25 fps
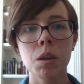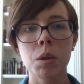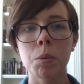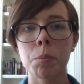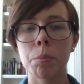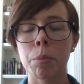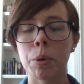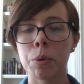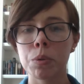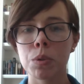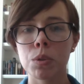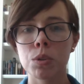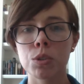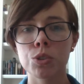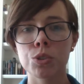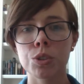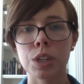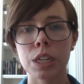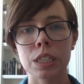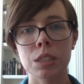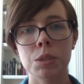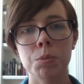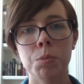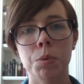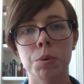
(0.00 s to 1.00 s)
Both are
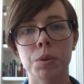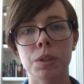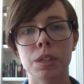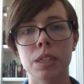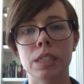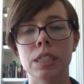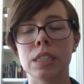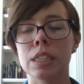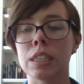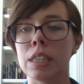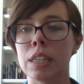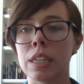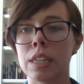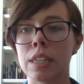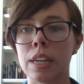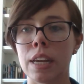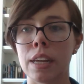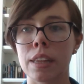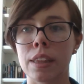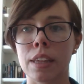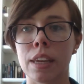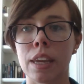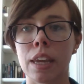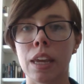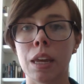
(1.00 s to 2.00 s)
transported to the
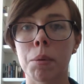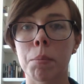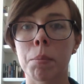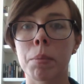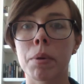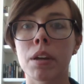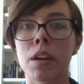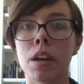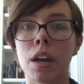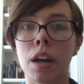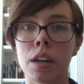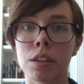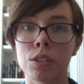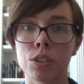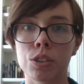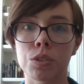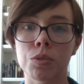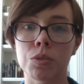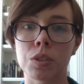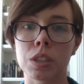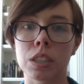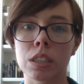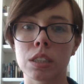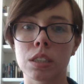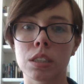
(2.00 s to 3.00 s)
death camp
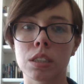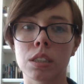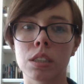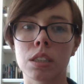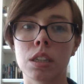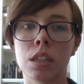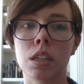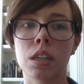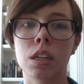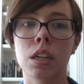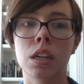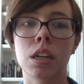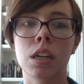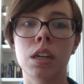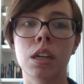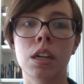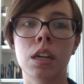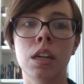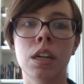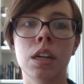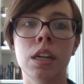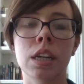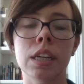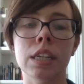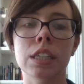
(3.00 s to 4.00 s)
Auschwitz.
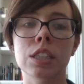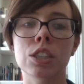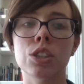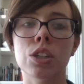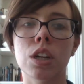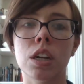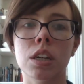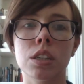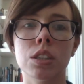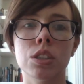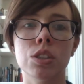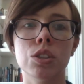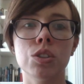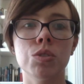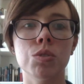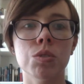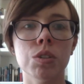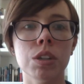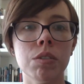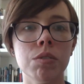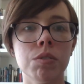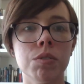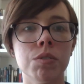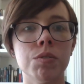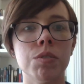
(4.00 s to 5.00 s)
In Zlatka's
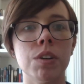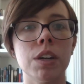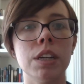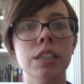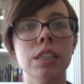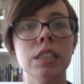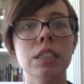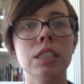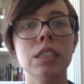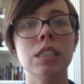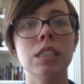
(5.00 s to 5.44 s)
grief, Fanya